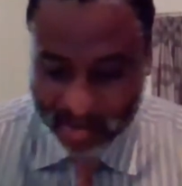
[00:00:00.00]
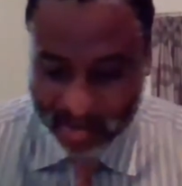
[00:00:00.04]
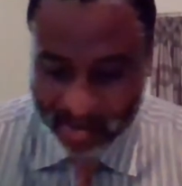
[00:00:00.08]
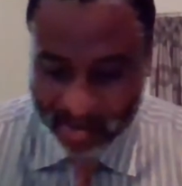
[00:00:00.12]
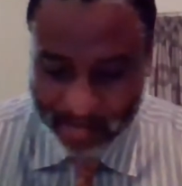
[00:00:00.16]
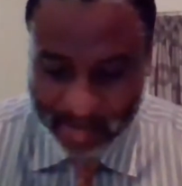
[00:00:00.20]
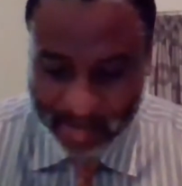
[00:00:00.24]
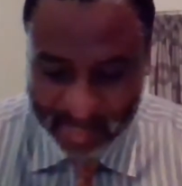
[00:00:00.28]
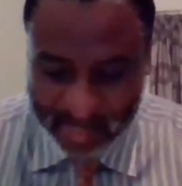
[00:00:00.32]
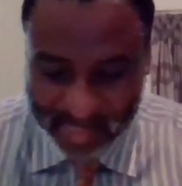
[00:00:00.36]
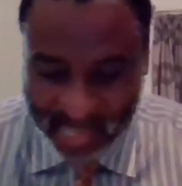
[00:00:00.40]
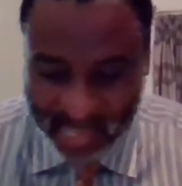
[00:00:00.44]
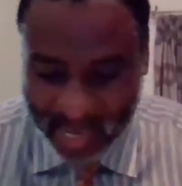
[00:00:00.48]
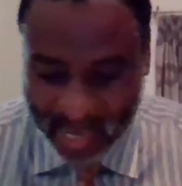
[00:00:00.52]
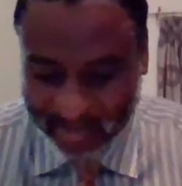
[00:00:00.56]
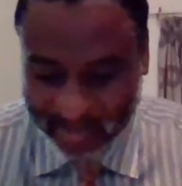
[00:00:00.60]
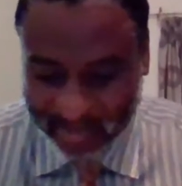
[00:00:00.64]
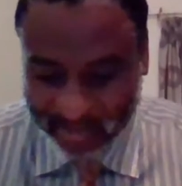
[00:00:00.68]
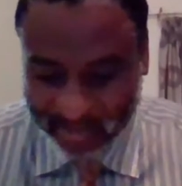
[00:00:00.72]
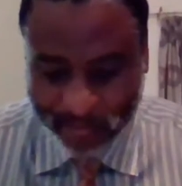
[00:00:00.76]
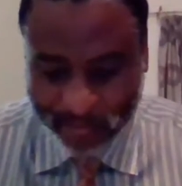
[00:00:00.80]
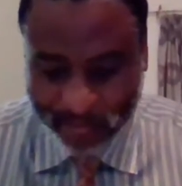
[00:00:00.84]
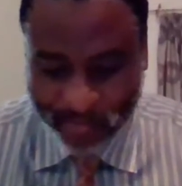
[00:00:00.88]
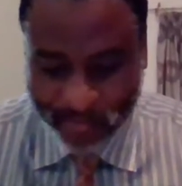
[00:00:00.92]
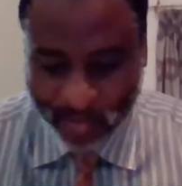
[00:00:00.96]
But that
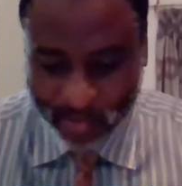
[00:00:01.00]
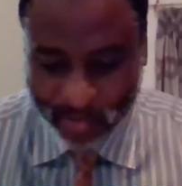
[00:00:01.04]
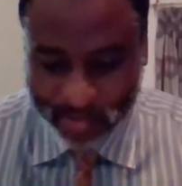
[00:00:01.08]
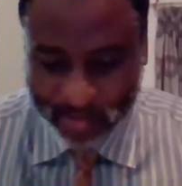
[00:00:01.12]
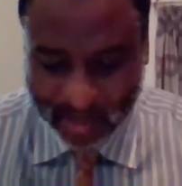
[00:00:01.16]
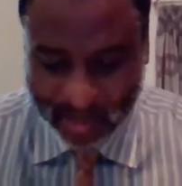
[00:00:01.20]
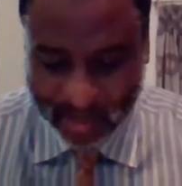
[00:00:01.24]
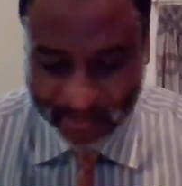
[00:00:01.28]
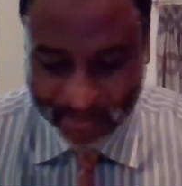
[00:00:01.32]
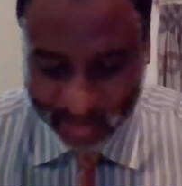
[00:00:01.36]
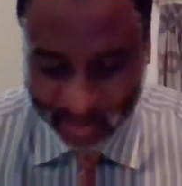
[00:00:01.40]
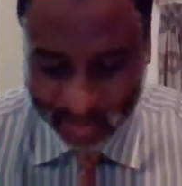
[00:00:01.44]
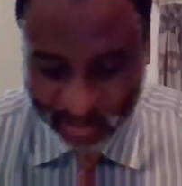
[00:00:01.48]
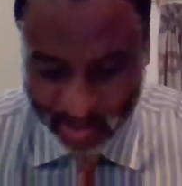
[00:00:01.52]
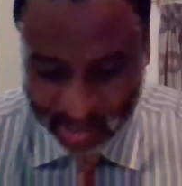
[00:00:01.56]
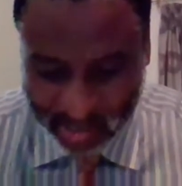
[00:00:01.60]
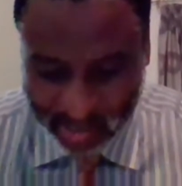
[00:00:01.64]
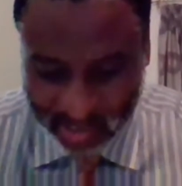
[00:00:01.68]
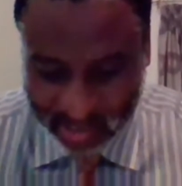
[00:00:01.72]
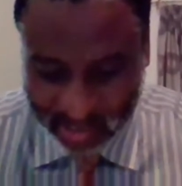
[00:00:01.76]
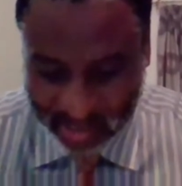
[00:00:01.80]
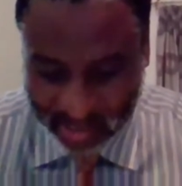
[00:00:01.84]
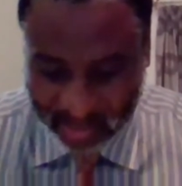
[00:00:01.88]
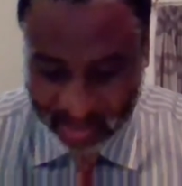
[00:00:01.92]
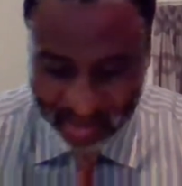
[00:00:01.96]
from
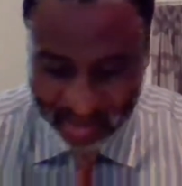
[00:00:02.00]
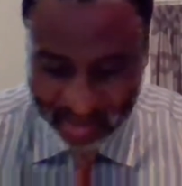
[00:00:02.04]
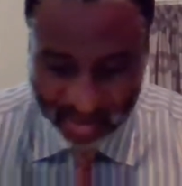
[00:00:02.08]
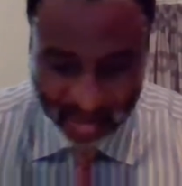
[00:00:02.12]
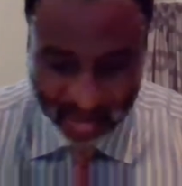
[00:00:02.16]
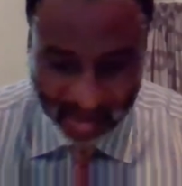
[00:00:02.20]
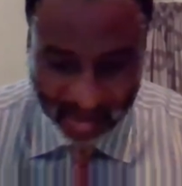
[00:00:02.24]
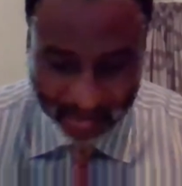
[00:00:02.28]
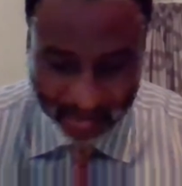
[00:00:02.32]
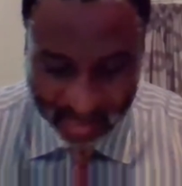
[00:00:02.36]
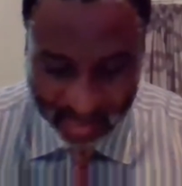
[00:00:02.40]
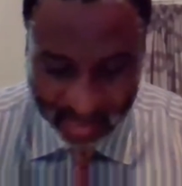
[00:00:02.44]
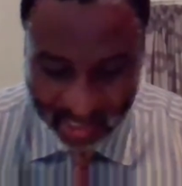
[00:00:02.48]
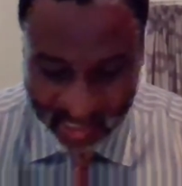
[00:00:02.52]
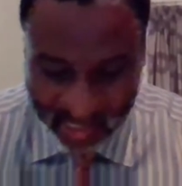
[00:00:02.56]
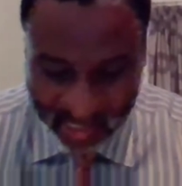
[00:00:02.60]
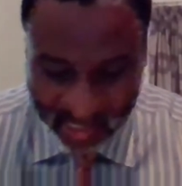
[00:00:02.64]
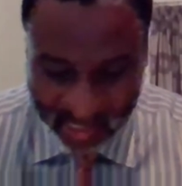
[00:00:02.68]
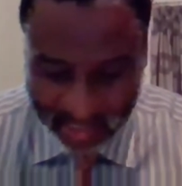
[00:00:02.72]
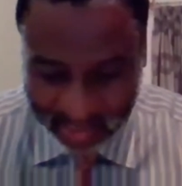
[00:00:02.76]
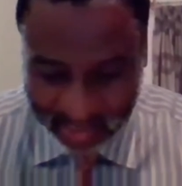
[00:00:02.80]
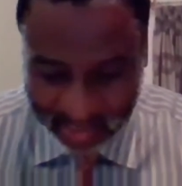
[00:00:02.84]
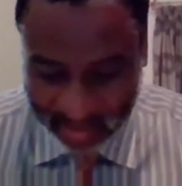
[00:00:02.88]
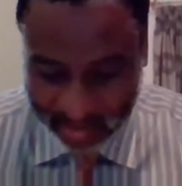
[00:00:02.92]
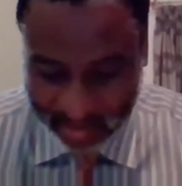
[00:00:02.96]
surface-based
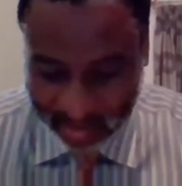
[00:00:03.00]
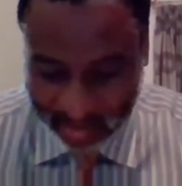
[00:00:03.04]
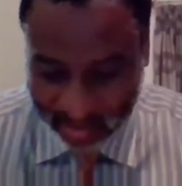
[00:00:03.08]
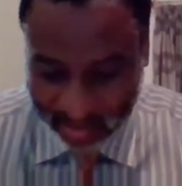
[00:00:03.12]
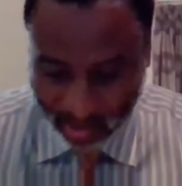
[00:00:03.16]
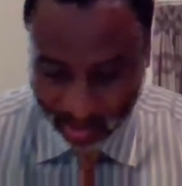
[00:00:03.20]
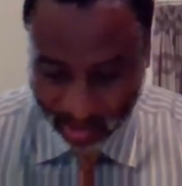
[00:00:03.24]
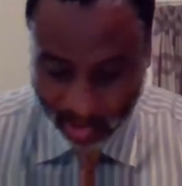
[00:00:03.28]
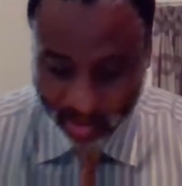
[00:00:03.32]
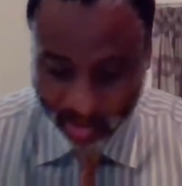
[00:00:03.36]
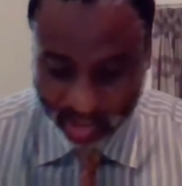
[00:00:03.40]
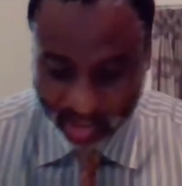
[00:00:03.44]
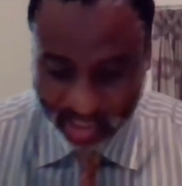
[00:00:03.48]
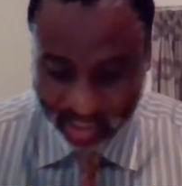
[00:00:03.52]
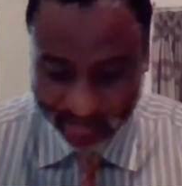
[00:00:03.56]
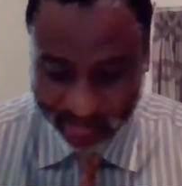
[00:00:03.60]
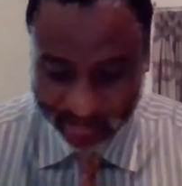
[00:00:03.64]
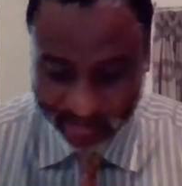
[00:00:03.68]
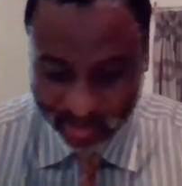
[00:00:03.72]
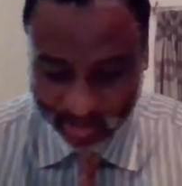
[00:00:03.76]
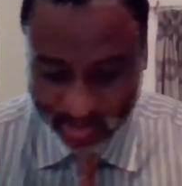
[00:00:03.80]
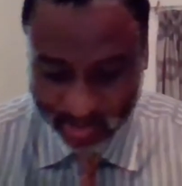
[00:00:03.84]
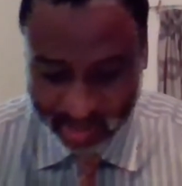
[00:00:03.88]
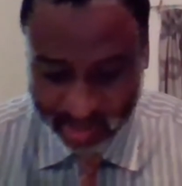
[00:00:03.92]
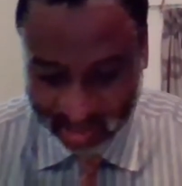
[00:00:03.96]
applications or
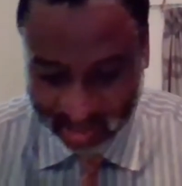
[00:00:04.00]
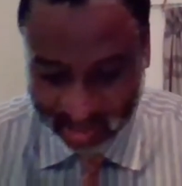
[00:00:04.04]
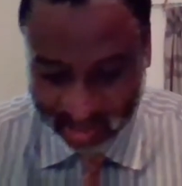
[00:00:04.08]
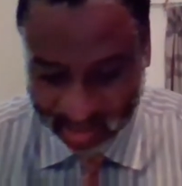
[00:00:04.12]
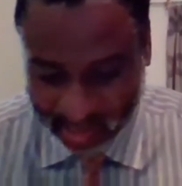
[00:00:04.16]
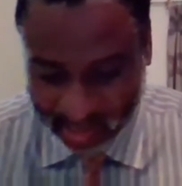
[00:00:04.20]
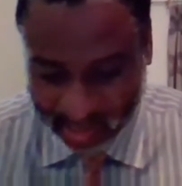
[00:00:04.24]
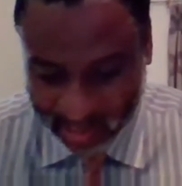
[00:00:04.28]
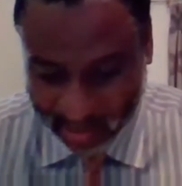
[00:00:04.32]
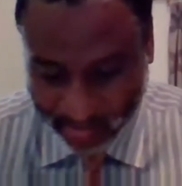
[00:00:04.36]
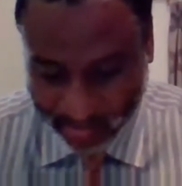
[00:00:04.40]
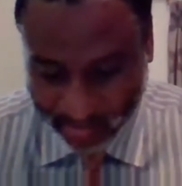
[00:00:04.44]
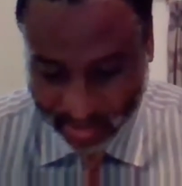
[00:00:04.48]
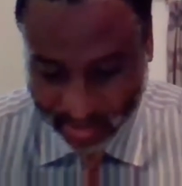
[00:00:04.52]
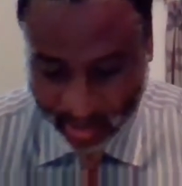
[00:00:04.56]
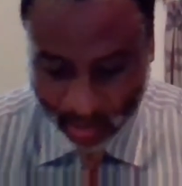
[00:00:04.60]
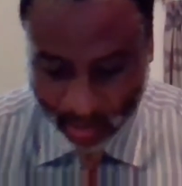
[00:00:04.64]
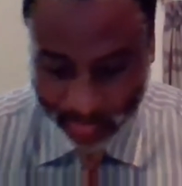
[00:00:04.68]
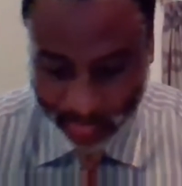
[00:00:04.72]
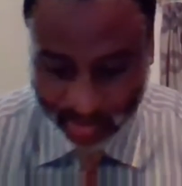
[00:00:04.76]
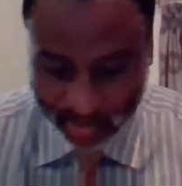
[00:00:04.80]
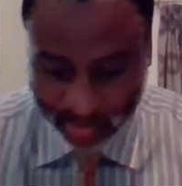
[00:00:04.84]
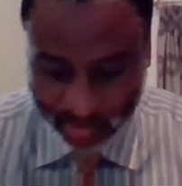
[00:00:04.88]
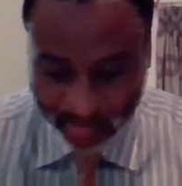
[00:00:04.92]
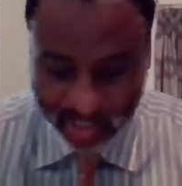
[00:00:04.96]
surface-based
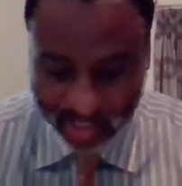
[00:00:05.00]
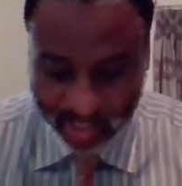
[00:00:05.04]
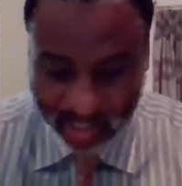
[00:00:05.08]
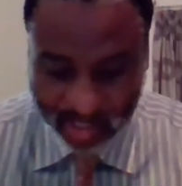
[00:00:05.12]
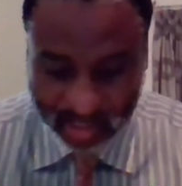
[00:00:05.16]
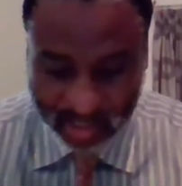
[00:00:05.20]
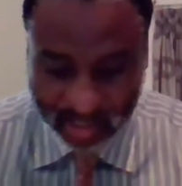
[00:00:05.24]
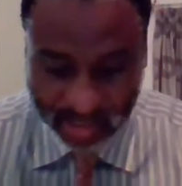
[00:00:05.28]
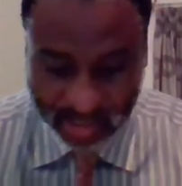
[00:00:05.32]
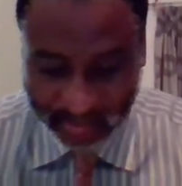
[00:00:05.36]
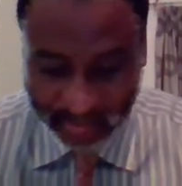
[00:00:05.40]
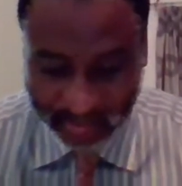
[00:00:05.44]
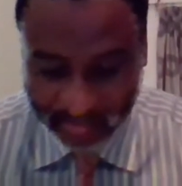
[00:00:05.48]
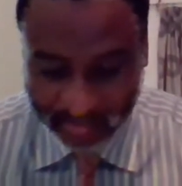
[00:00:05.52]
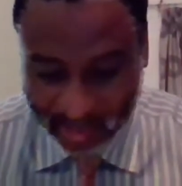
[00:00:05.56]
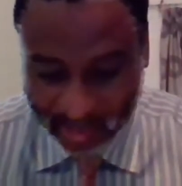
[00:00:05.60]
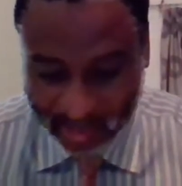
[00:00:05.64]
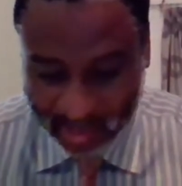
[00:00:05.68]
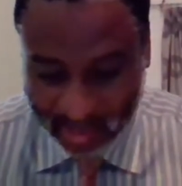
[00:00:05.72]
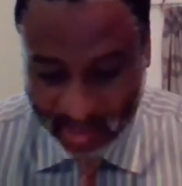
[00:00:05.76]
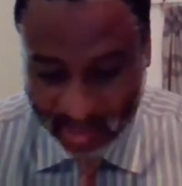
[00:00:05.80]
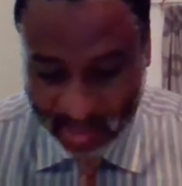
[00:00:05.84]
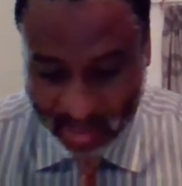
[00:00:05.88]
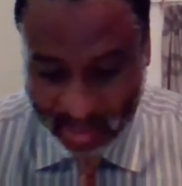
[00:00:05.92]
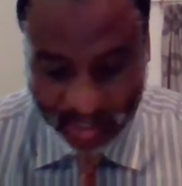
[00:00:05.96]
observations
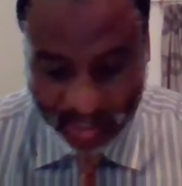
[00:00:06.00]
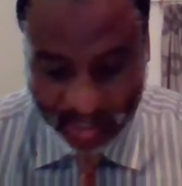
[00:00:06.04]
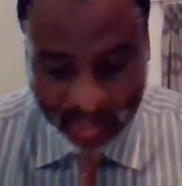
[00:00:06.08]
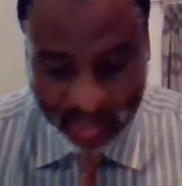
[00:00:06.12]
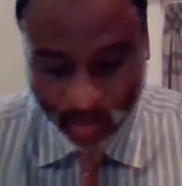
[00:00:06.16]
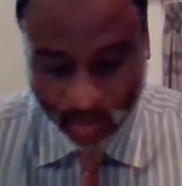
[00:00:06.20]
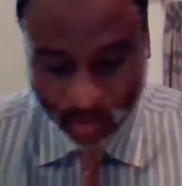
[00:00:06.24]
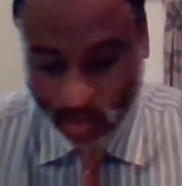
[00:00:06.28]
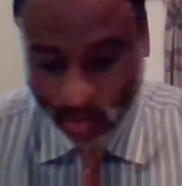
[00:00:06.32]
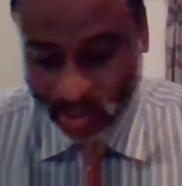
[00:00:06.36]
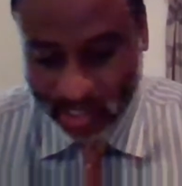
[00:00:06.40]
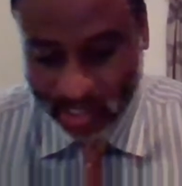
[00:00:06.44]
is only